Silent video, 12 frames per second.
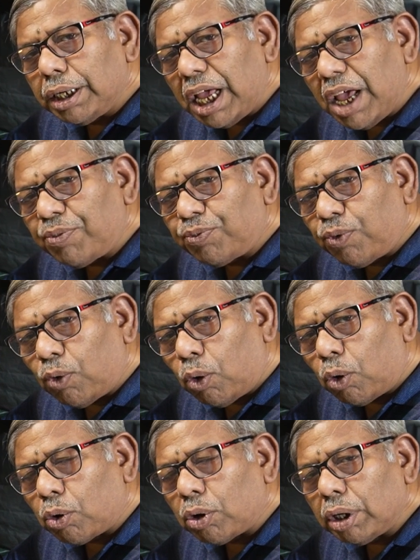
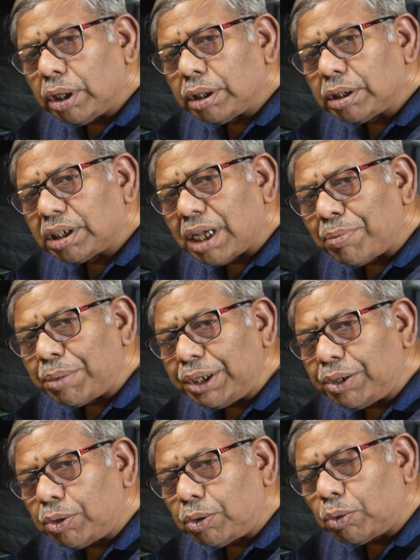F4
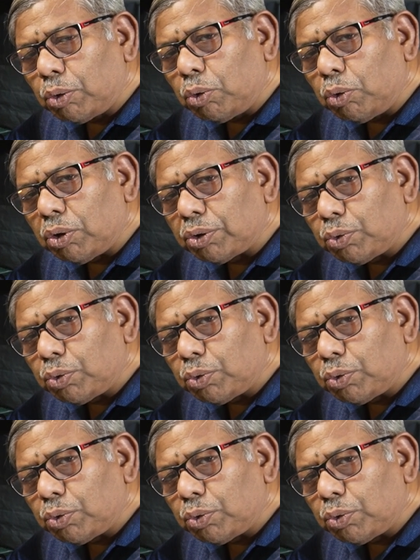72